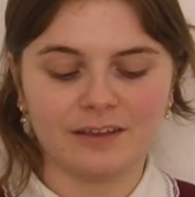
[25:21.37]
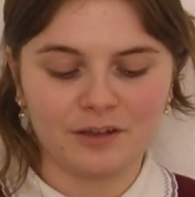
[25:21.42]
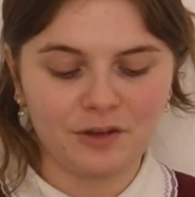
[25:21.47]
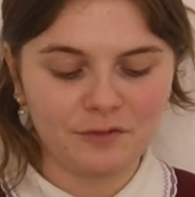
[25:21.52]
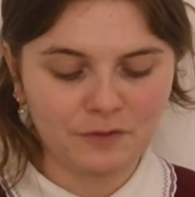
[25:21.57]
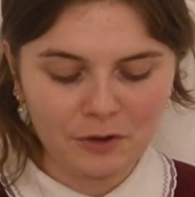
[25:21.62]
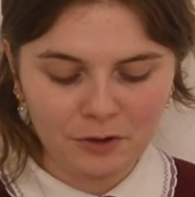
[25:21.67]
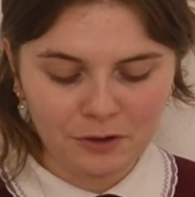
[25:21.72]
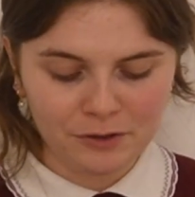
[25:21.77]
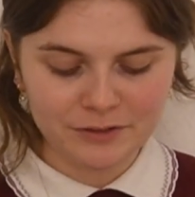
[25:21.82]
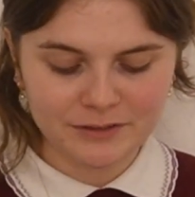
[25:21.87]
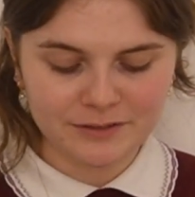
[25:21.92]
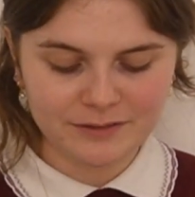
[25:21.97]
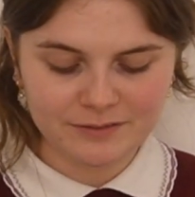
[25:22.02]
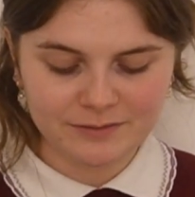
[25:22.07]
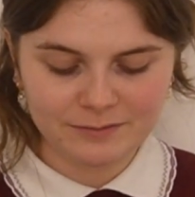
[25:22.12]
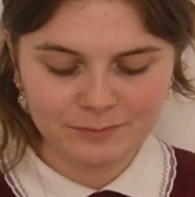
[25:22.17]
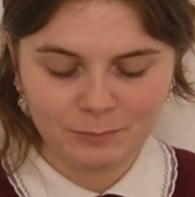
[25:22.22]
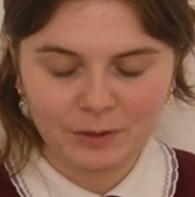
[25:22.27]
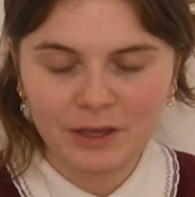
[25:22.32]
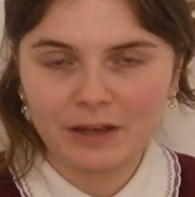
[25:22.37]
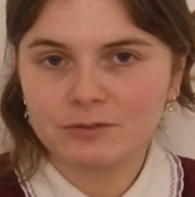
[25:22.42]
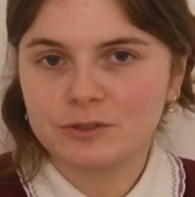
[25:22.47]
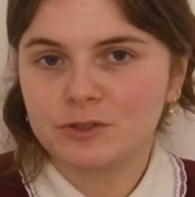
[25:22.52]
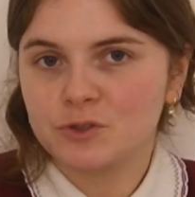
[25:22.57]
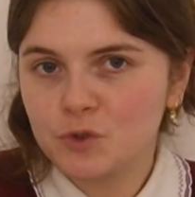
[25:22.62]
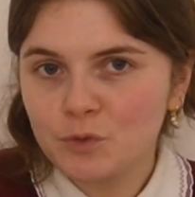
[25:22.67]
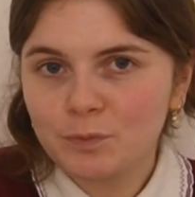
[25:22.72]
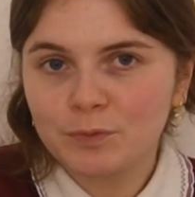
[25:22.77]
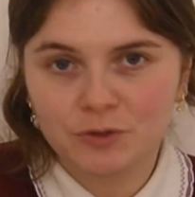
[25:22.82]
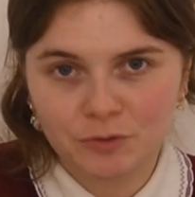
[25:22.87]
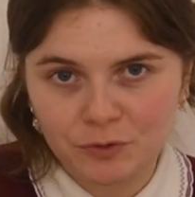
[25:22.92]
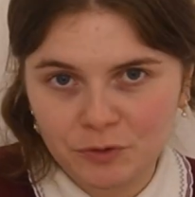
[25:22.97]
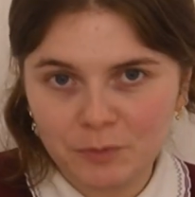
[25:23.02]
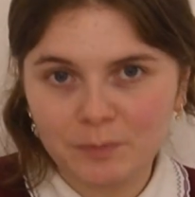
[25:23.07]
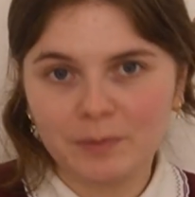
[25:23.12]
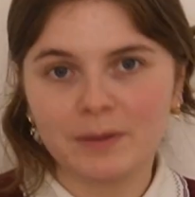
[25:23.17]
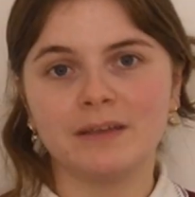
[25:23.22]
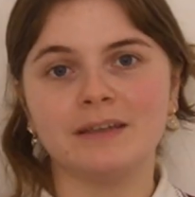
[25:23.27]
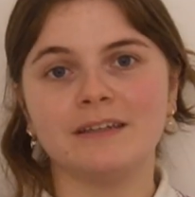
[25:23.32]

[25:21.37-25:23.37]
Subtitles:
Of course, we are a soup troupe.